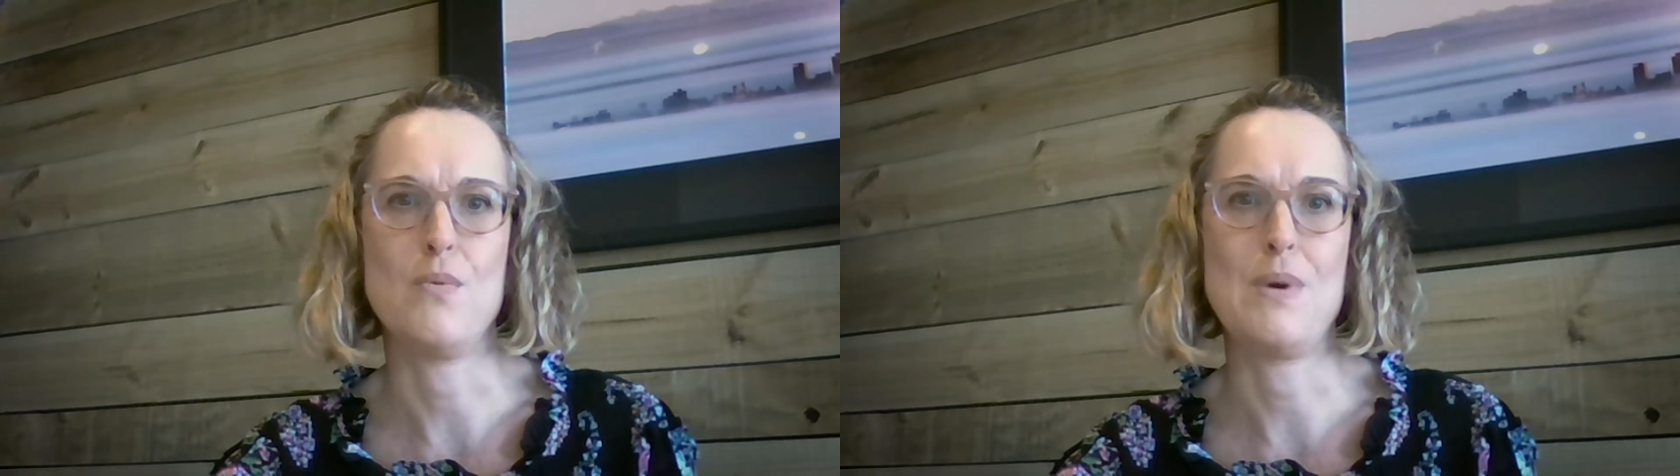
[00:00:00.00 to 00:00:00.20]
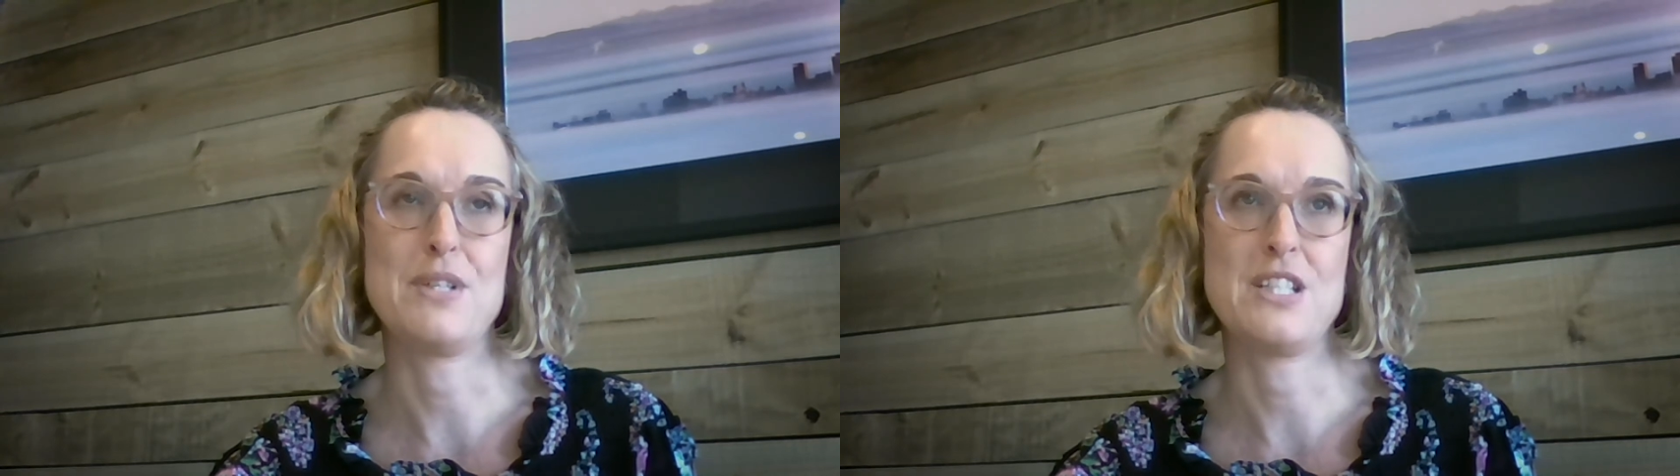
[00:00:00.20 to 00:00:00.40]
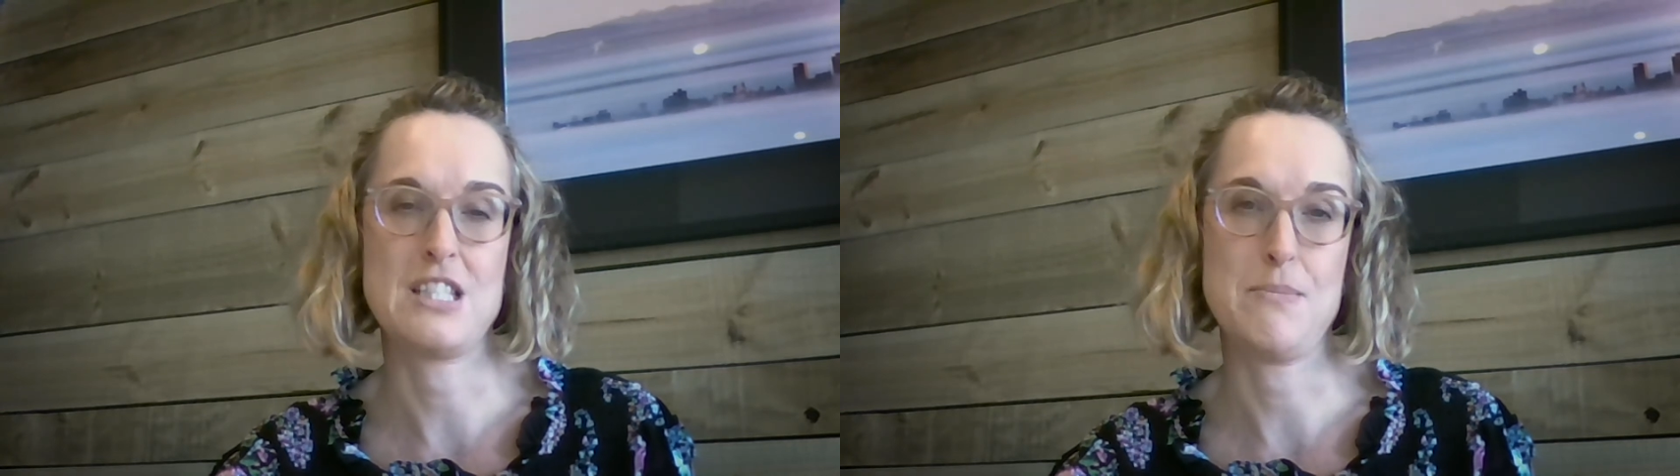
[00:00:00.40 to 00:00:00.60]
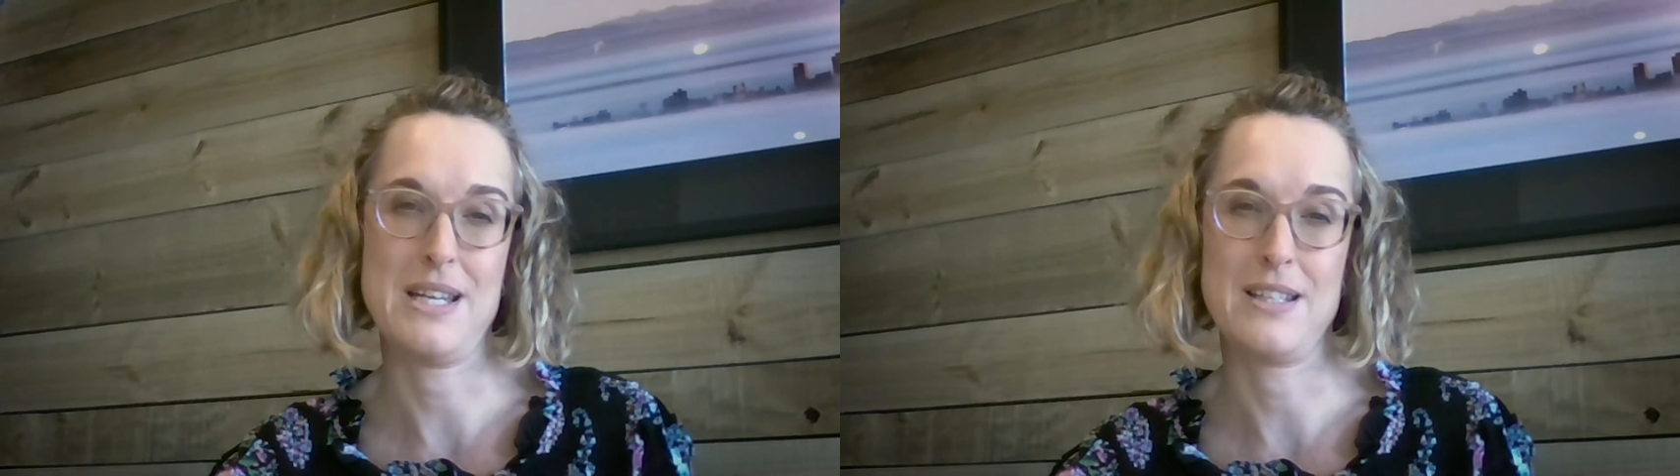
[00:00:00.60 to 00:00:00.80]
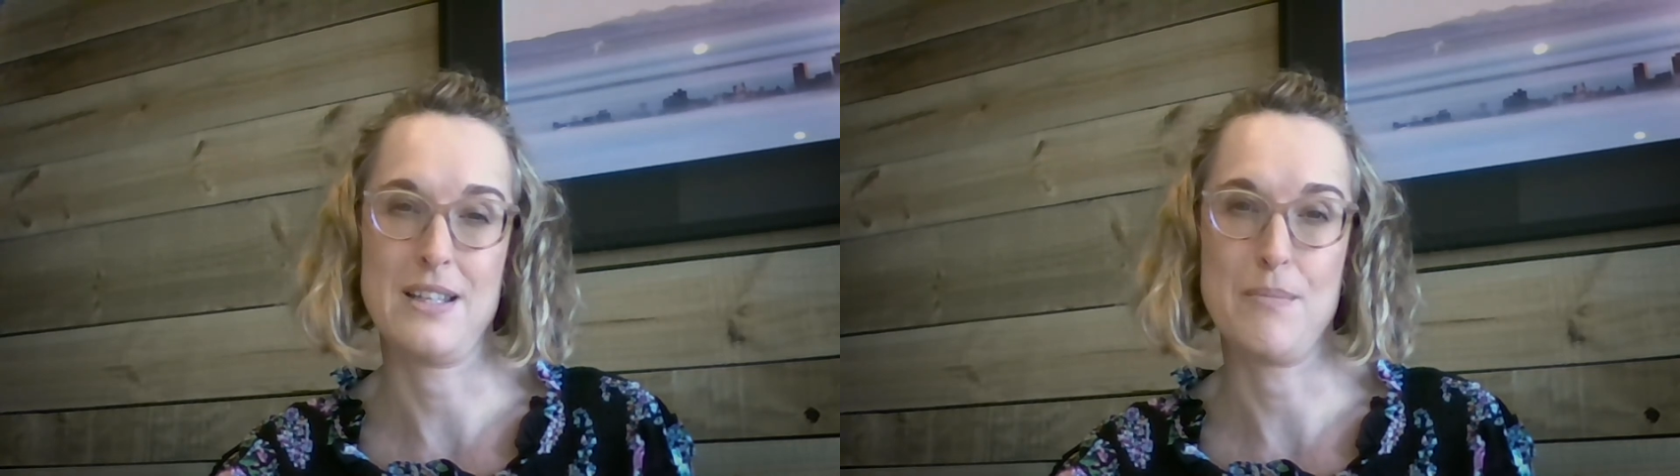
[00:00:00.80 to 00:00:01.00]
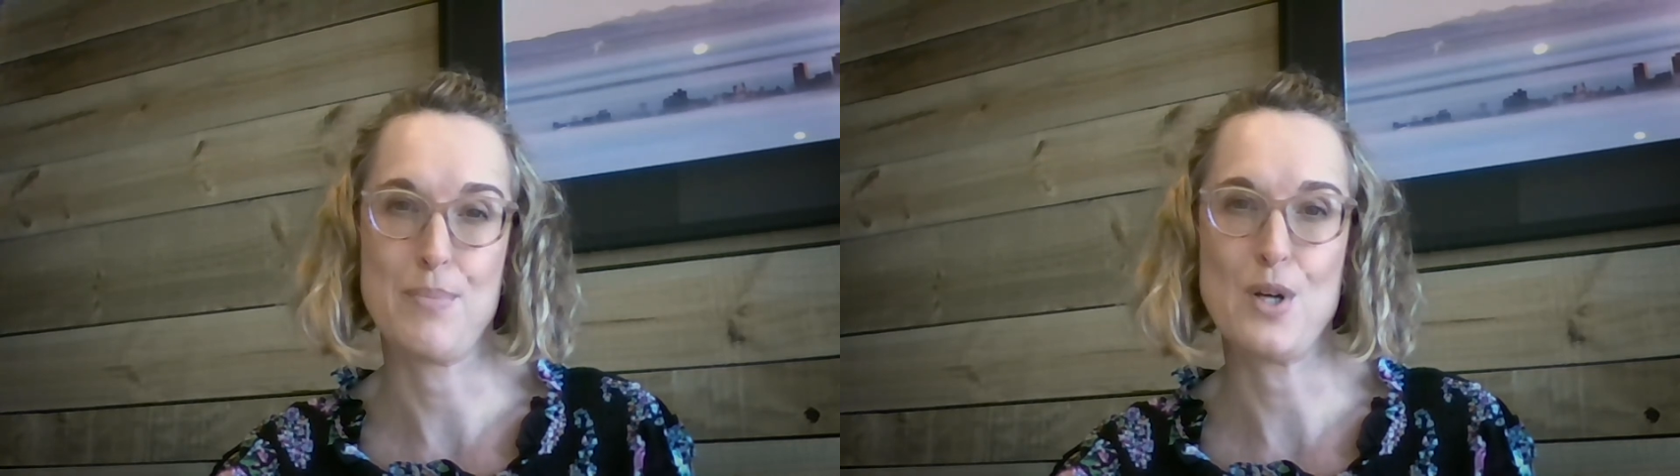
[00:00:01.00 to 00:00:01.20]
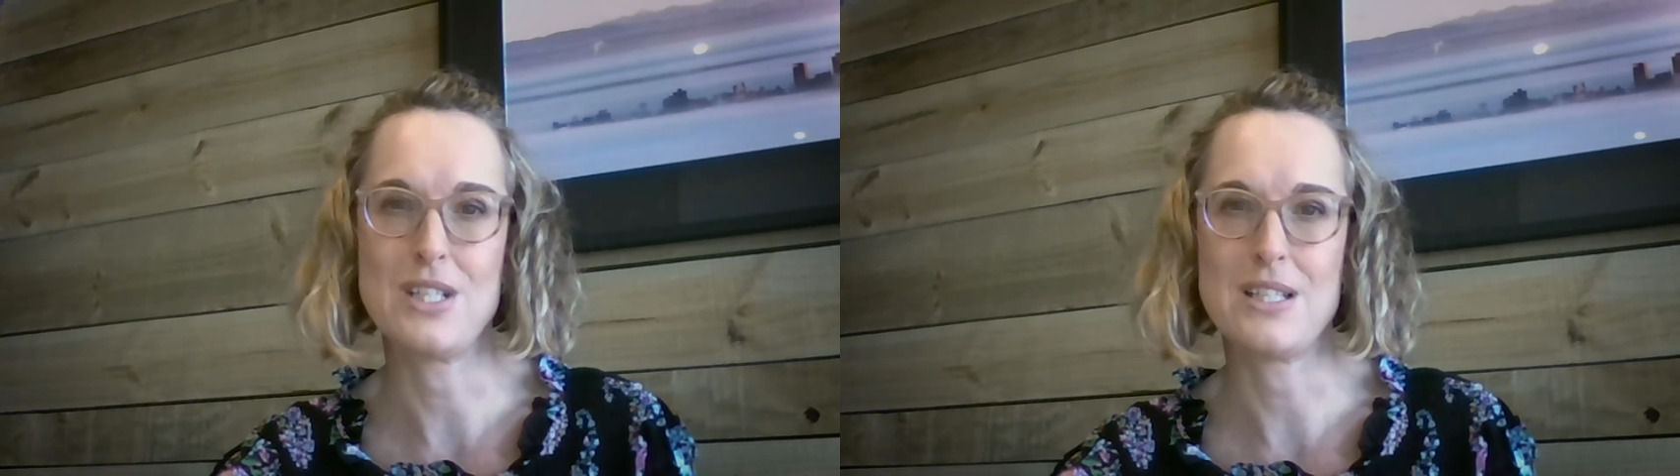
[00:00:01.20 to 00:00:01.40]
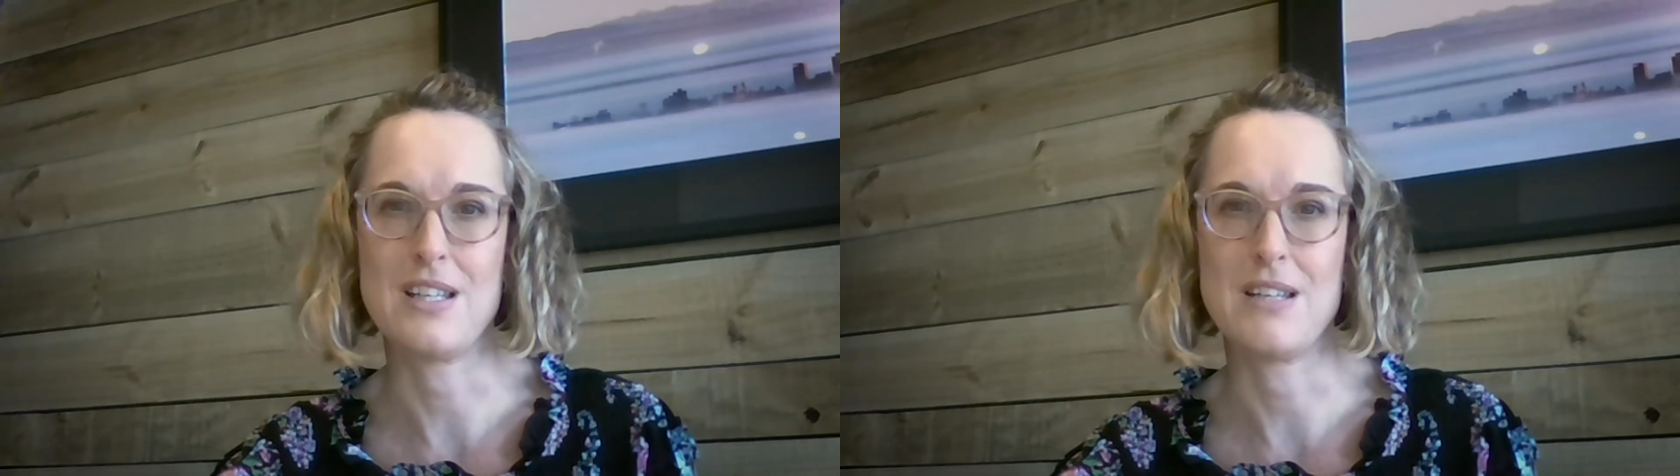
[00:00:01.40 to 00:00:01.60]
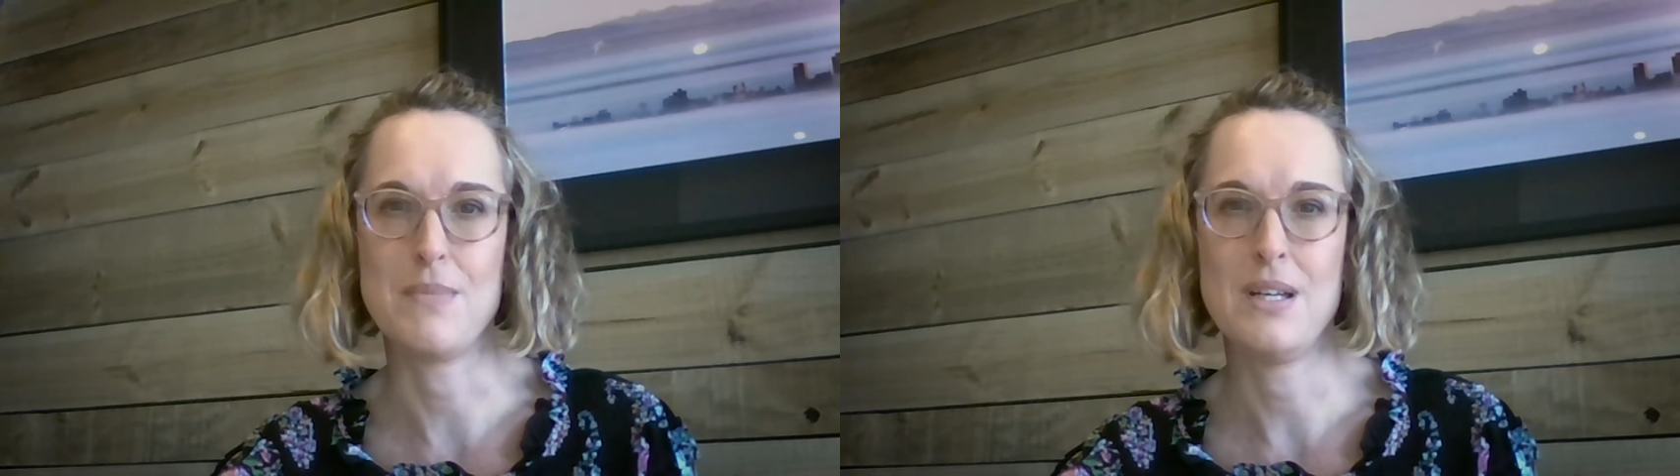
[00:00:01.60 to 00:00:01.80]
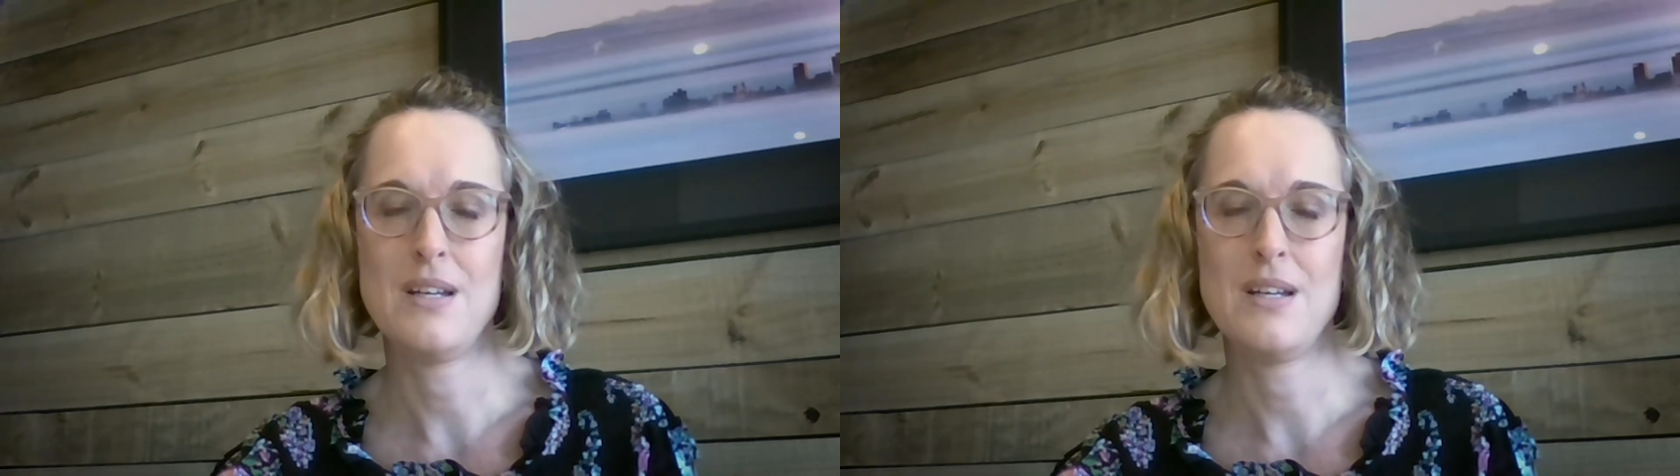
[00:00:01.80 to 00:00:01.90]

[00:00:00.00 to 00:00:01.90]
when participating in a project team.